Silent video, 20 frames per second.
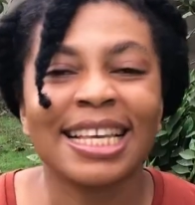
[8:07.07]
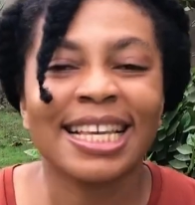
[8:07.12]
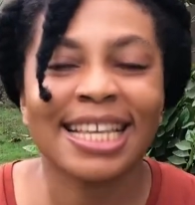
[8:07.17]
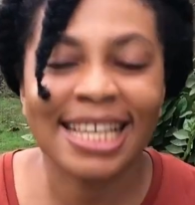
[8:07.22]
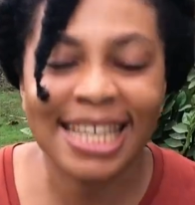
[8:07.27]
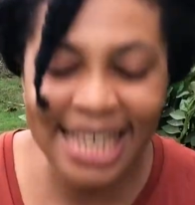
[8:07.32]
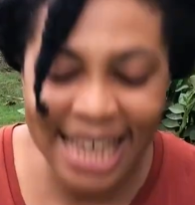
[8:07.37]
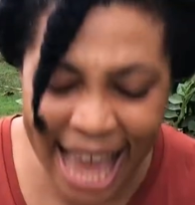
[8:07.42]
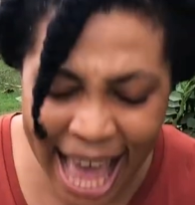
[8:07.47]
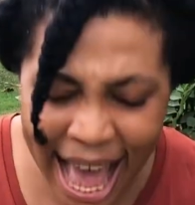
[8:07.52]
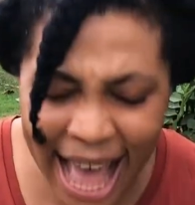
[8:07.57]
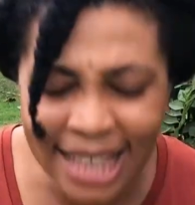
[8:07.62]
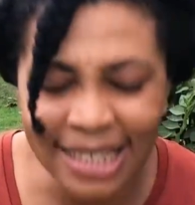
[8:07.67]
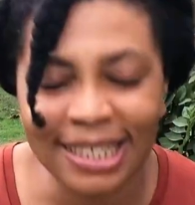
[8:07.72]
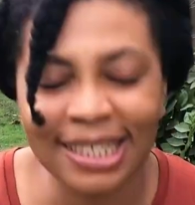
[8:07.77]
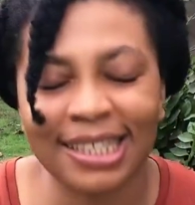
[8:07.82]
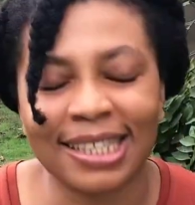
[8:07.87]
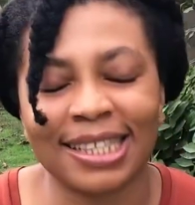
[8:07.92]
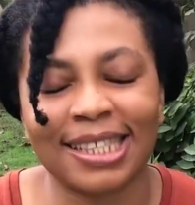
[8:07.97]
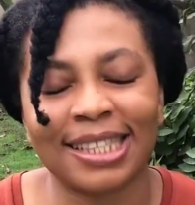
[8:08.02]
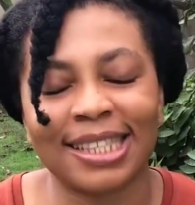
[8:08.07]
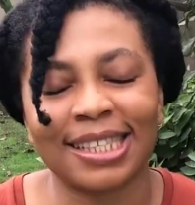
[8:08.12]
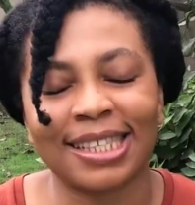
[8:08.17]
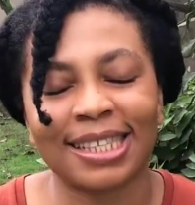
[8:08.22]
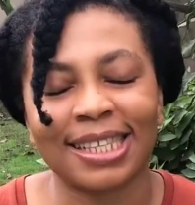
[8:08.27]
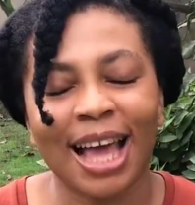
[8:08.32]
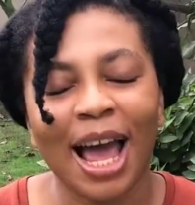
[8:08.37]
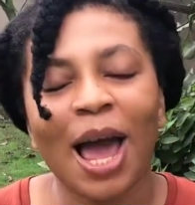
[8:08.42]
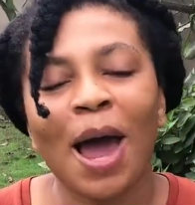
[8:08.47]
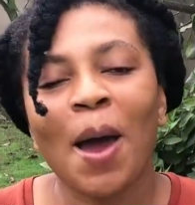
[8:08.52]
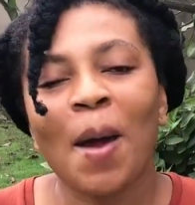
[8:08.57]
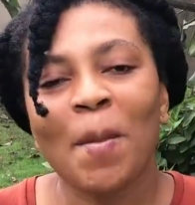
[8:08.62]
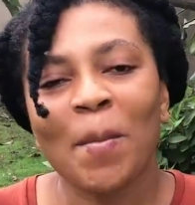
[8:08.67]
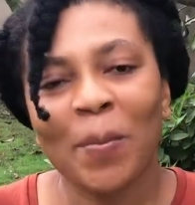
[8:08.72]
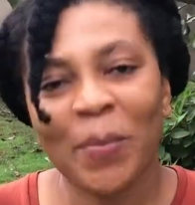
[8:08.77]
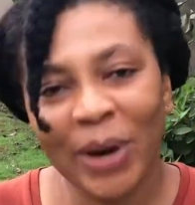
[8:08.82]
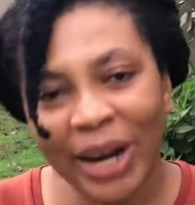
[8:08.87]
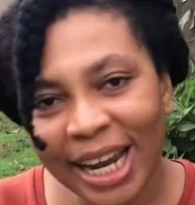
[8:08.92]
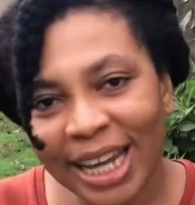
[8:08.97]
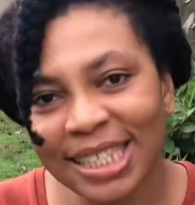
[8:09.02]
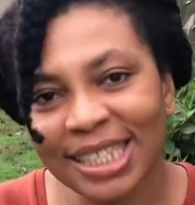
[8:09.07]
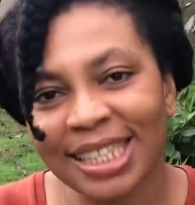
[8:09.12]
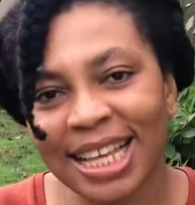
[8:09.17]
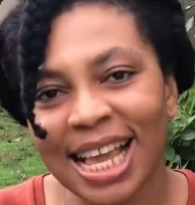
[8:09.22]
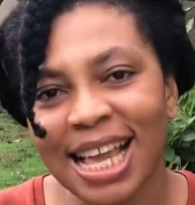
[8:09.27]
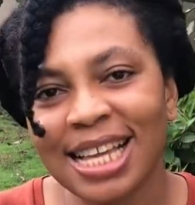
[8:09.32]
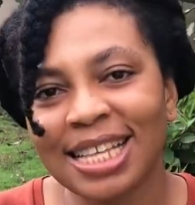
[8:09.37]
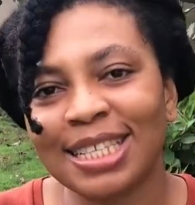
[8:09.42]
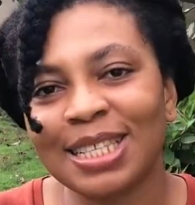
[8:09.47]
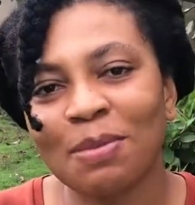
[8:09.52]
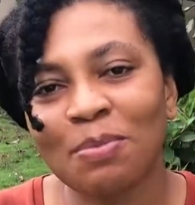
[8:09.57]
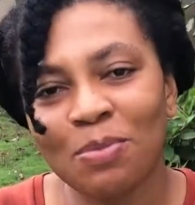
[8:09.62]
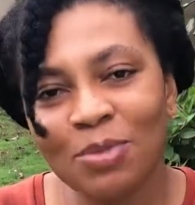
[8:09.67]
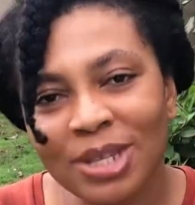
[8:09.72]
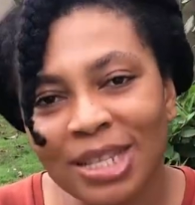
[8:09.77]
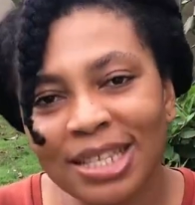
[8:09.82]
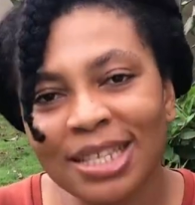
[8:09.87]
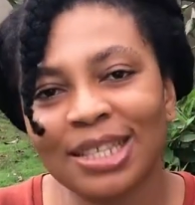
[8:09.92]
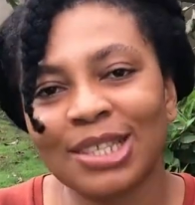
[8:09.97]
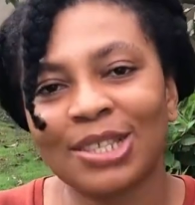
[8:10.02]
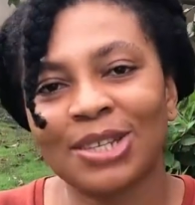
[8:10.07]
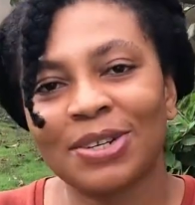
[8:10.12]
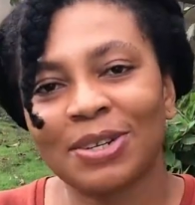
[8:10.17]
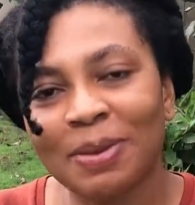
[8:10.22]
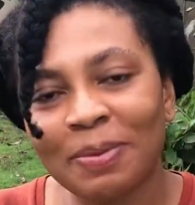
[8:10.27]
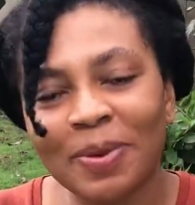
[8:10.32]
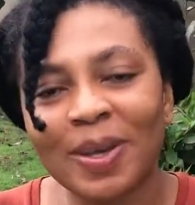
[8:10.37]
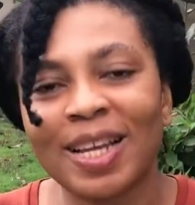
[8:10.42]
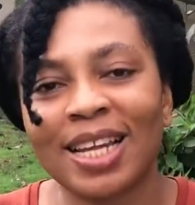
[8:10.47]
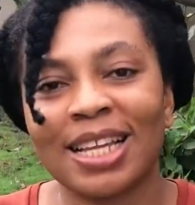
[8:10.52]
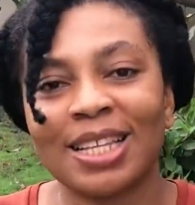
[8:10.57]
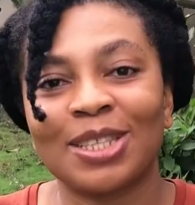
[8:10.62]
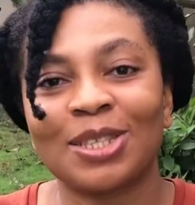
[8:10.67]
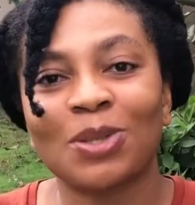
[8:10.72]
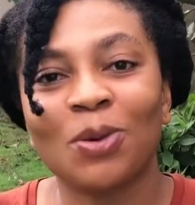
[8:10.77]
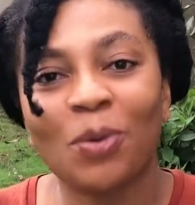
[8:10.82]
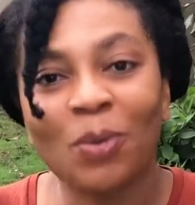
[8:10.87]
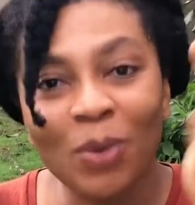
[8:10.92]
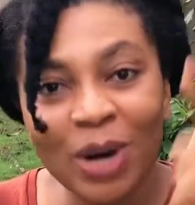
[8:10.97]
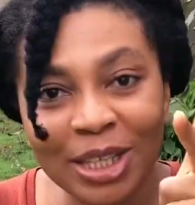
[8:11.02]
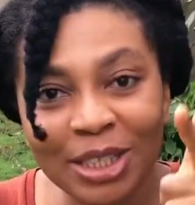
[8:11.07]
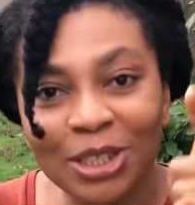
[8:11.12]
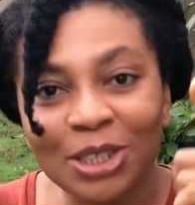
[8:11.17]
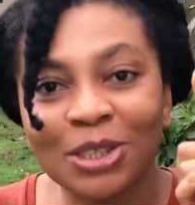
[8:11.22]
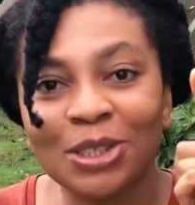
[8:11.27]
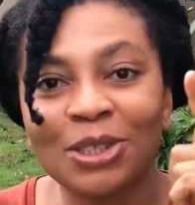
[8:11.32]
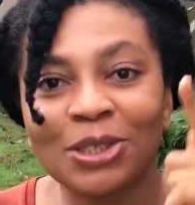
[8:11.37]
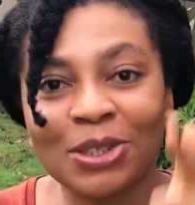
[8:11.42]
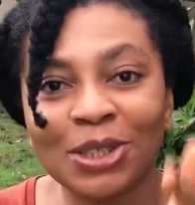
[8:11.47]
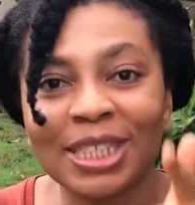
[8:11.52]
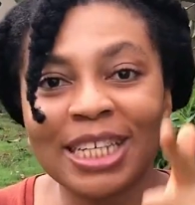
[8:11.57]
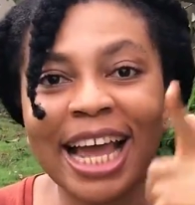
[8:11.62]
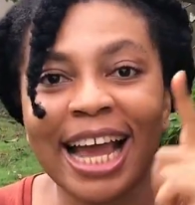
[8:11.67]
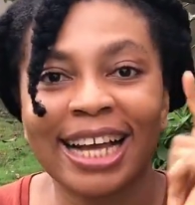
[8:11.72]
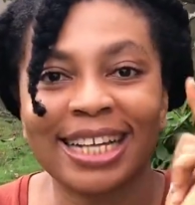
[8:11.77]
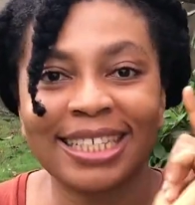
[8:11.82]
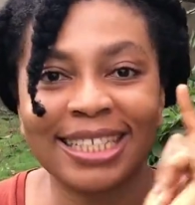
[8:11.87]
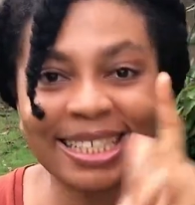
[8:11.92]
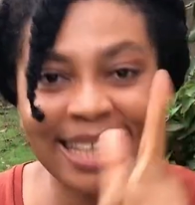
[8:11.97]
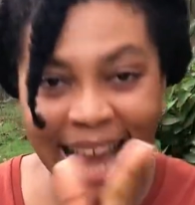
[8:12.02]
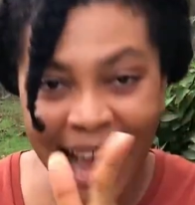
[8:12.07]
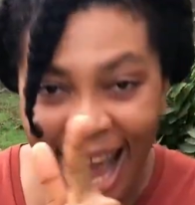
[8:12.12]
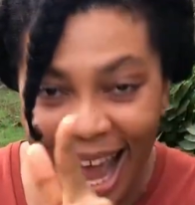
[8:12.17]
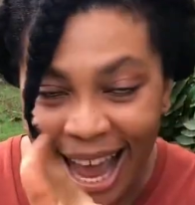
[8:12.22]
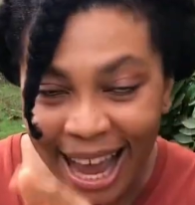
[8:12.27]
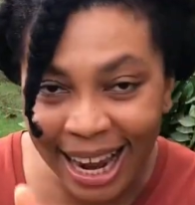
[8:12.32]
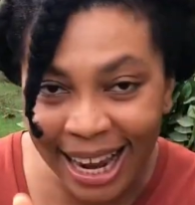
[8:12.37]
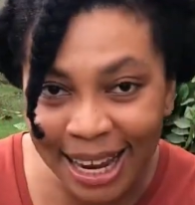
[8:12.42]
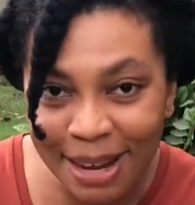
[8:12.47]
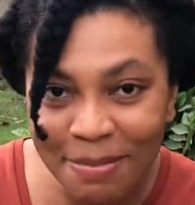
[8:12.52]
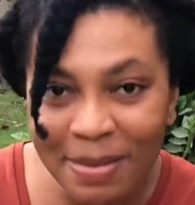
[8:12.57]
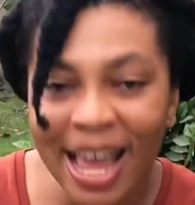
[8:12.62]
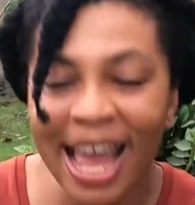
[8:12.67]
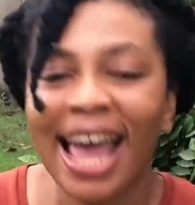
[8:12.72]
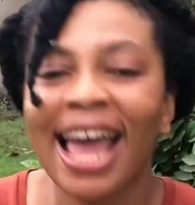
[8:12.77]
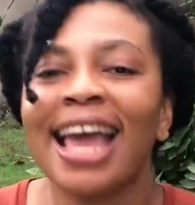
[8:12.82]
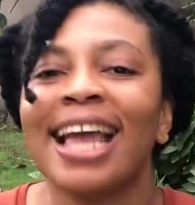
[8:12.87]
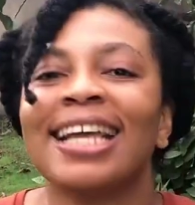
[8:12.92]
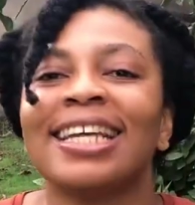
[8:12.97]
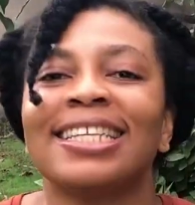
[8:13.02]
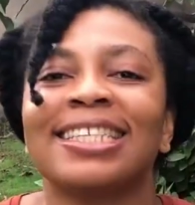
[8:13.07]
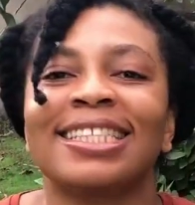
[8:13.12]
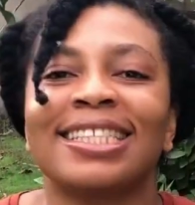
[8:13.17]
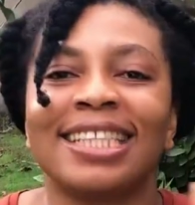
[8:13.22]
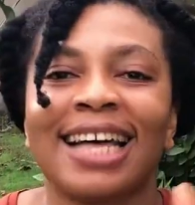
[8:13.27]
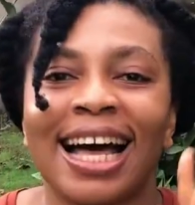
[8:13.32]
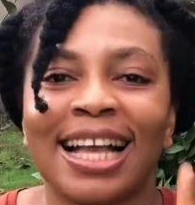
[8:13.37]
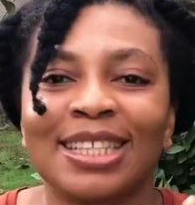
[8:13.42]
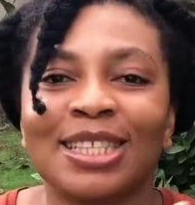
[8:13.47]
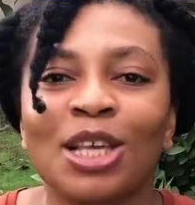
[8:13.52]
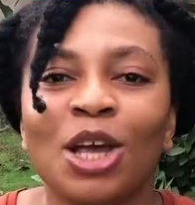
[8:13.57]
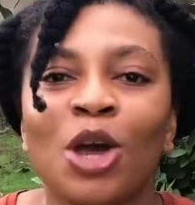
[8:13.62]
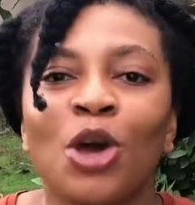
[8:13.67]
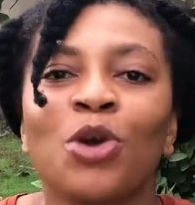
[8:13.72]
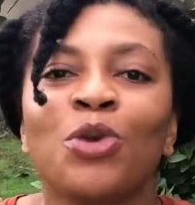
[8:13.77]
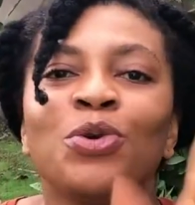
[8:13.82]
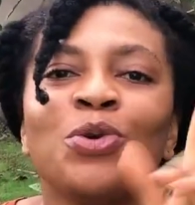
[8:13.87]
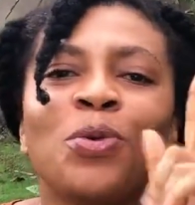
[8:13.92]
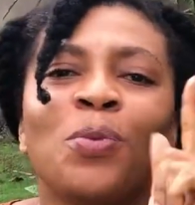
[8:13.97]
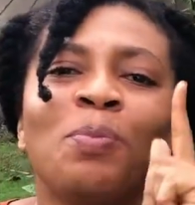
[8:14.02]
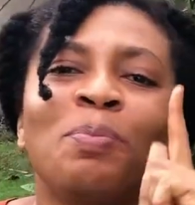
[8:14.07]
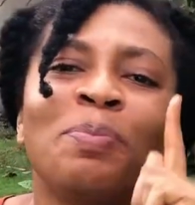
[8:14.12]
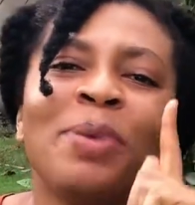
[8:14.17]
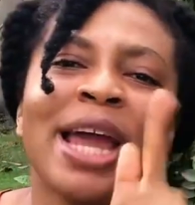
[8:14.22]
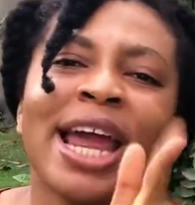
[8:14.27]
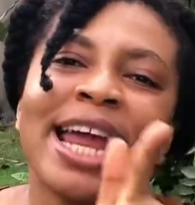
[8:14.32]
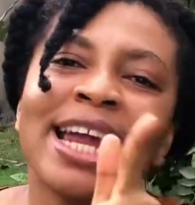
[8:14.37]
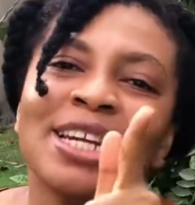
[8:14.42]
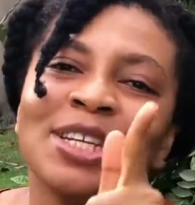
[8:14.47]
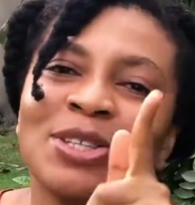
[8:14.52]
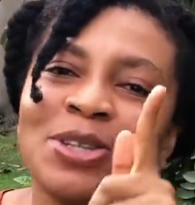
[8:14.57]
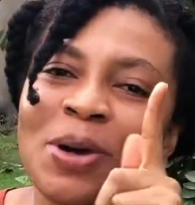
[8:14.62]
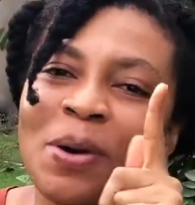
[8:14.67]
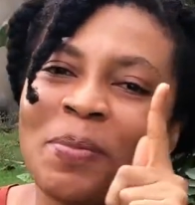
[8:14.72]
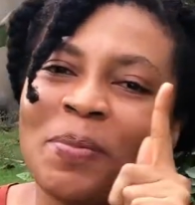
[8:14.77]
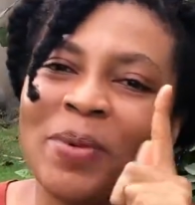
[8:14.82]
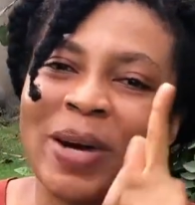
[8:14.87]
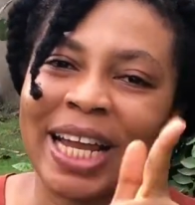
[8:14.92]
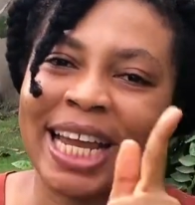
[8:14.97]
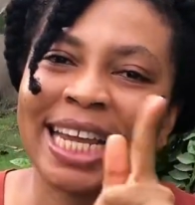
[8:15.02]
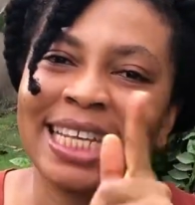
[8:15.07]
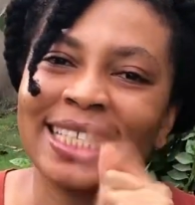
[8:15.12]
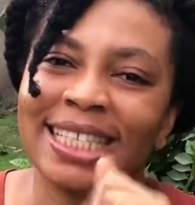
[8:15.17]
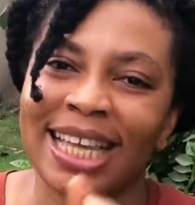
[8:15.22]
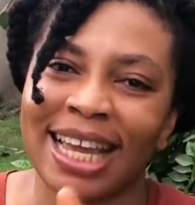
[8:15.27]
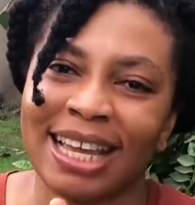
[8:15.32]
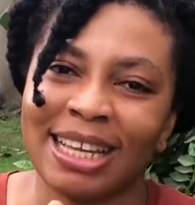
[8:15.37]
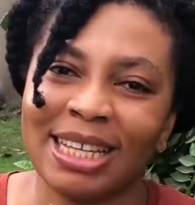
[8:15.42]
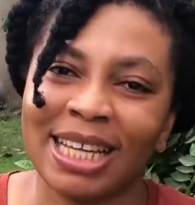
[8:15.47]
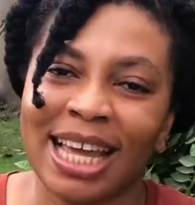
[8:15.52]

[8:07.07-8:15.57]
Yes, prekese is a mosquito repellent. So what you do next time is that you burn your prekese.